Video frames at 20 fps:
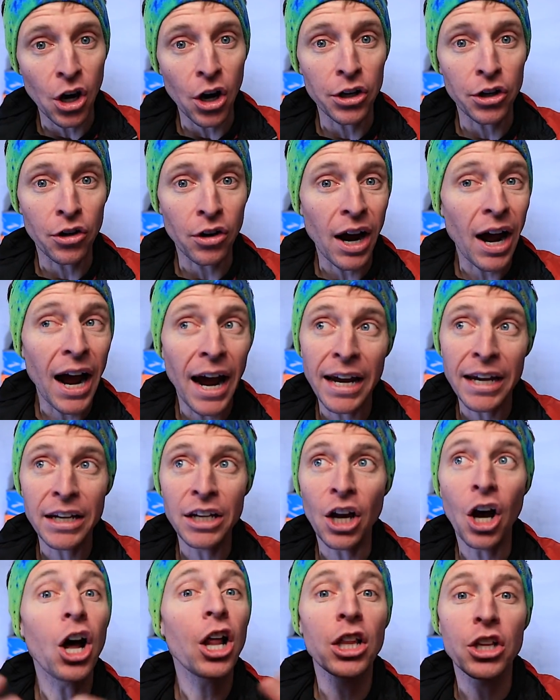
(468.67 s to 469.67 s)
are, your
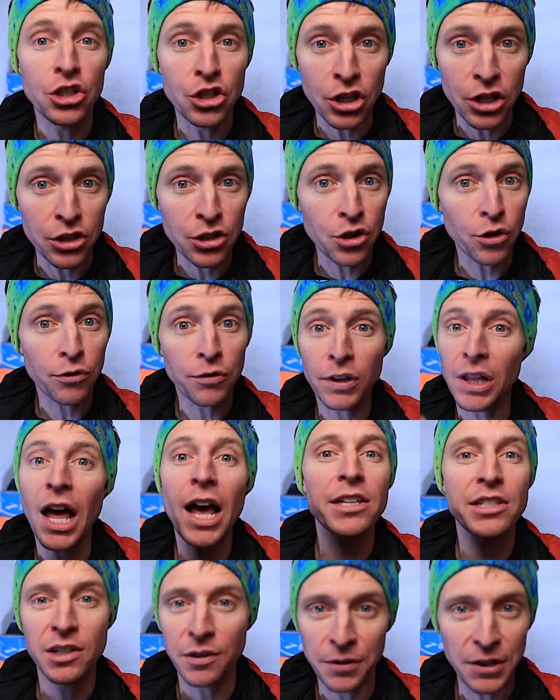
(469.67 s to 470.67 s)
ideologies, your
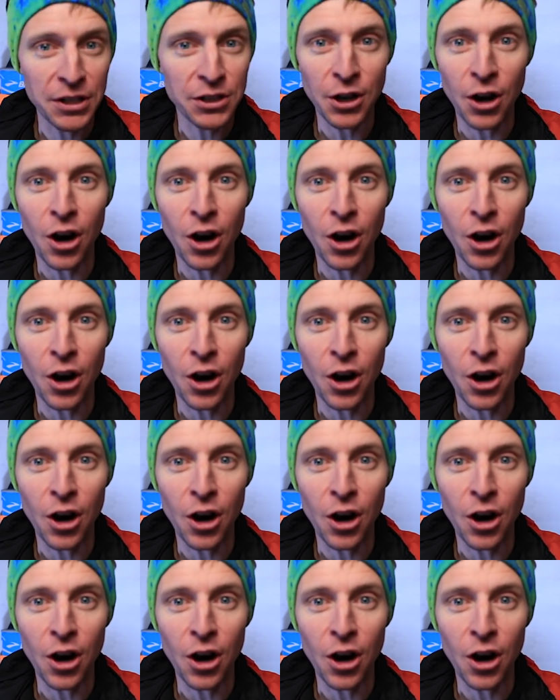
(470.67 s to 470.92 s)
philosophies